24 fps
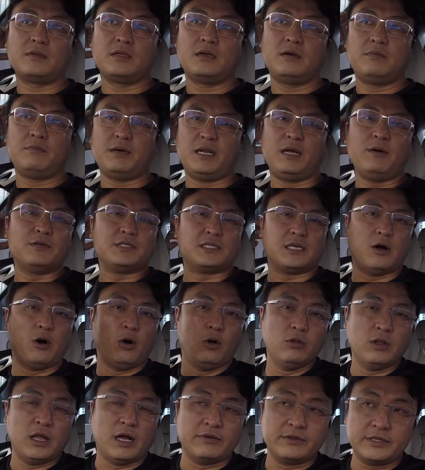But that was the
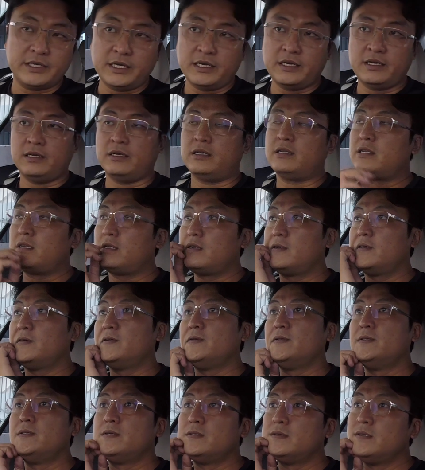old Audi A8.
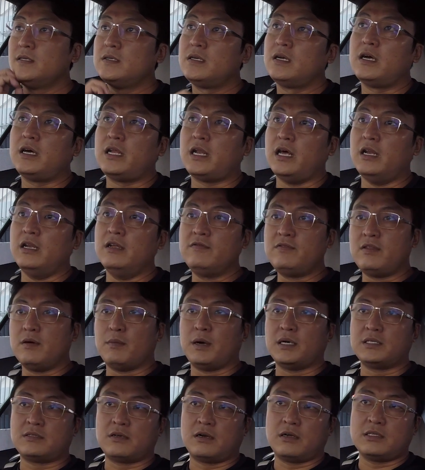And I love the
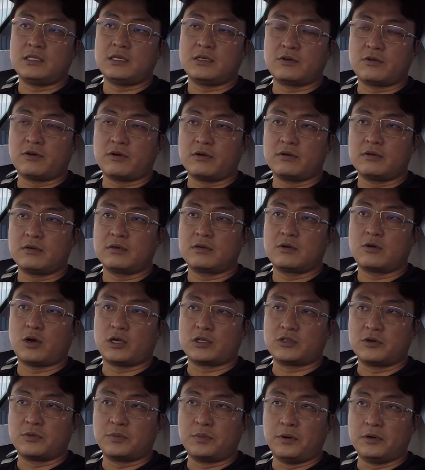Maserati
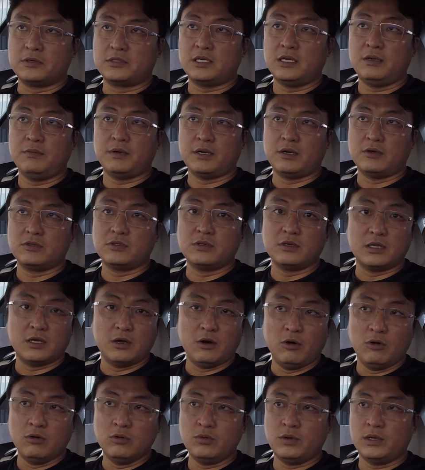Quattroporte, but also the
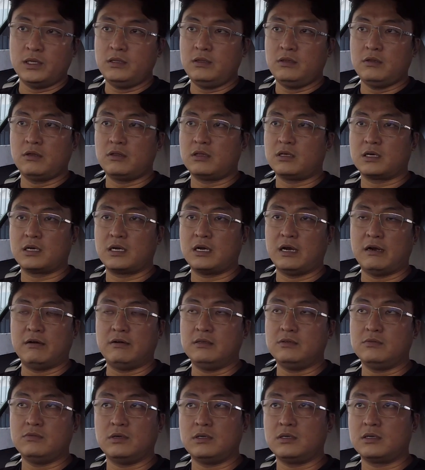old one, not the
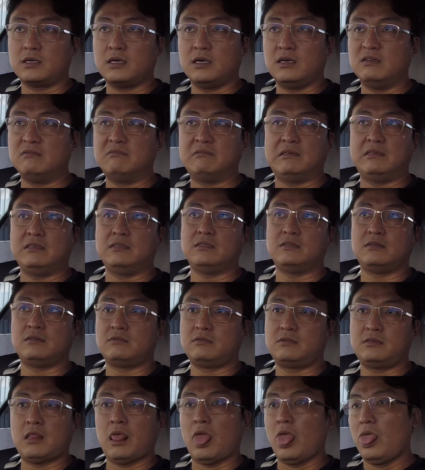current one. The current one is
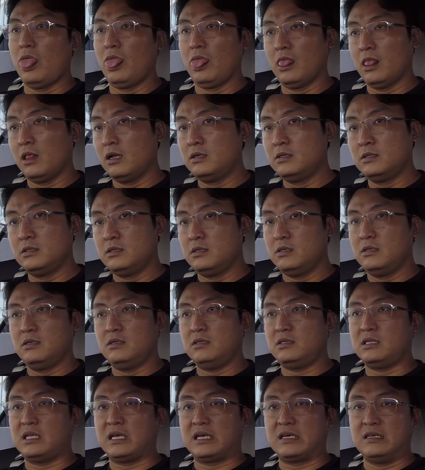
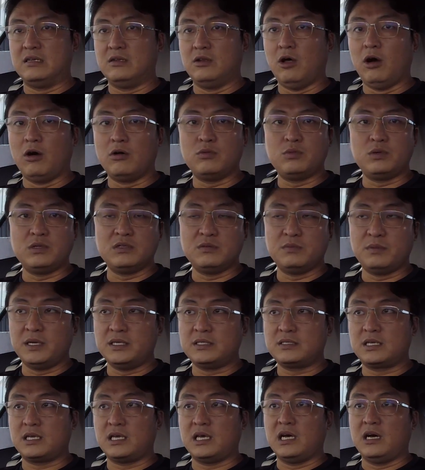like a long
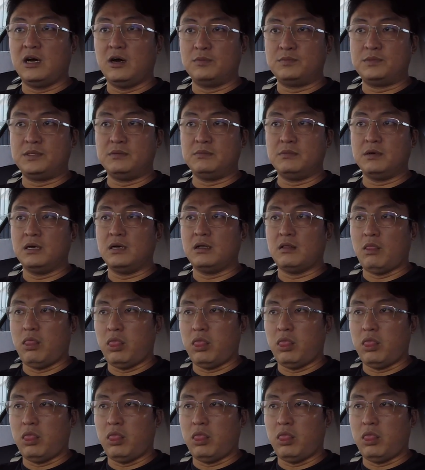wheelbase Kia Optima.